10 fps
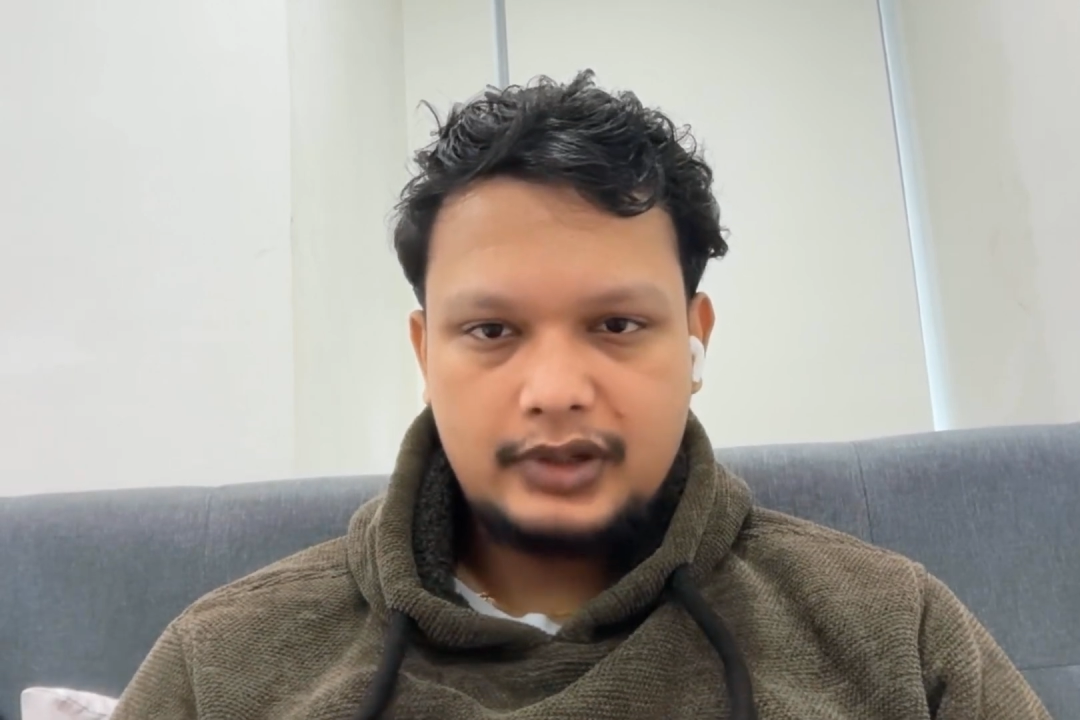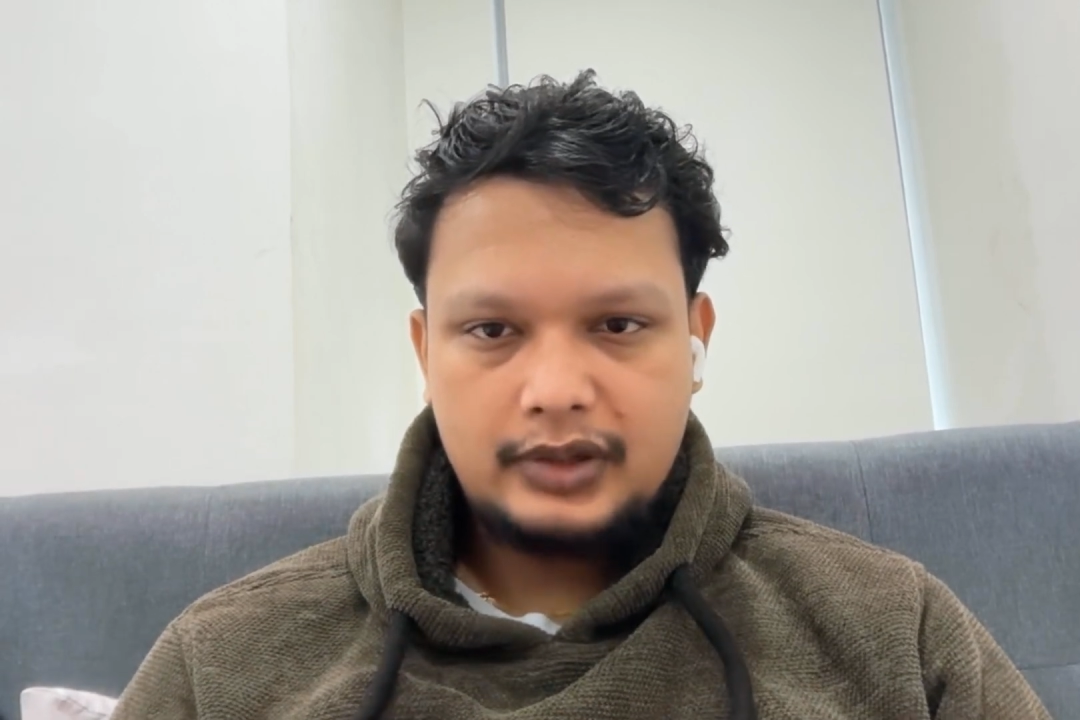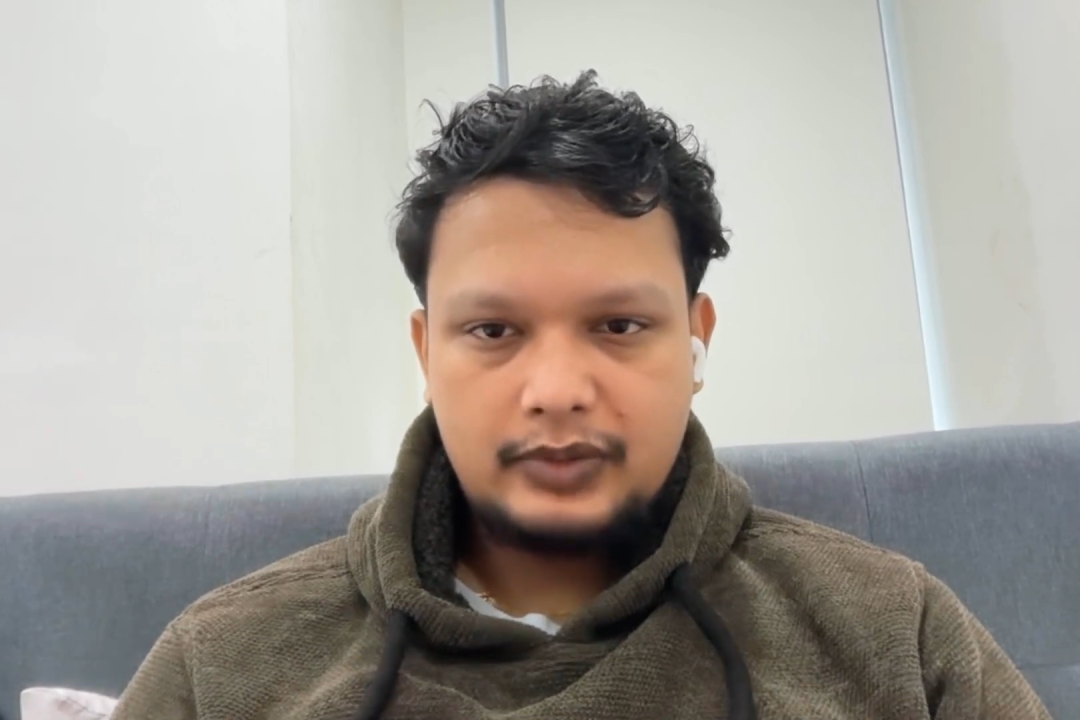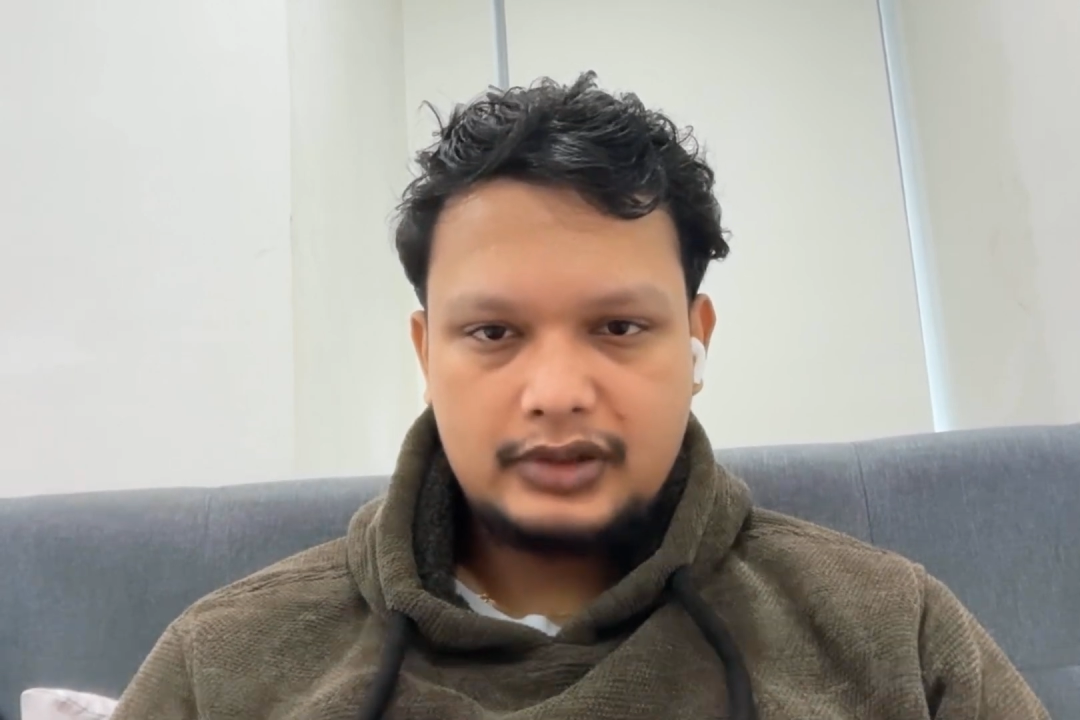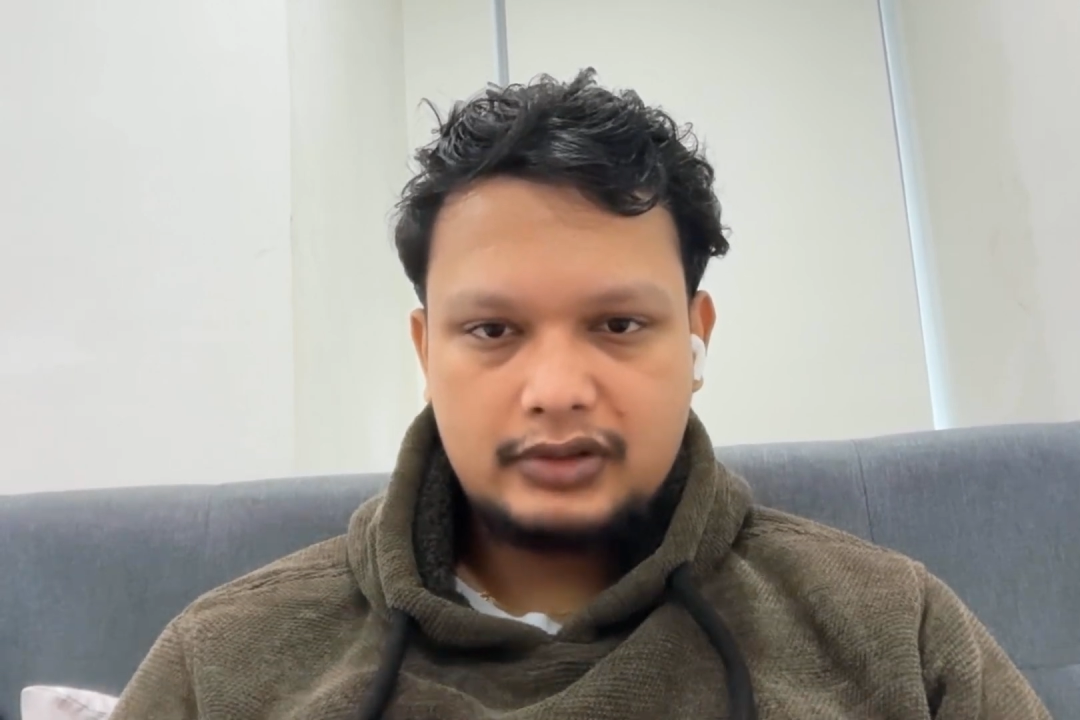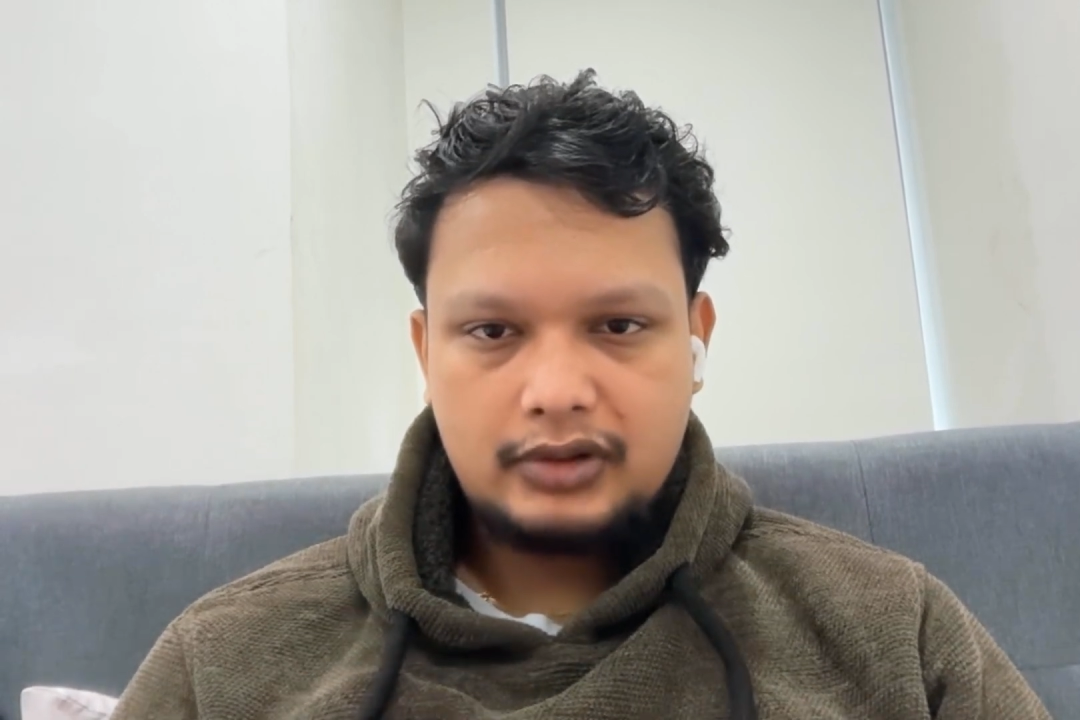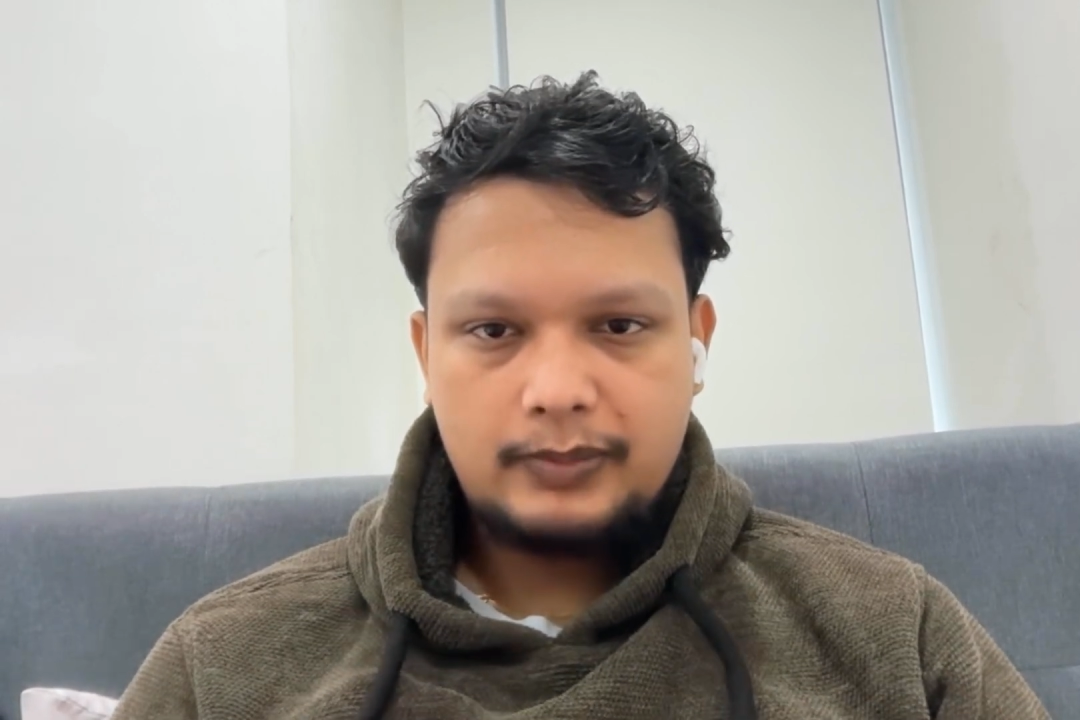requests.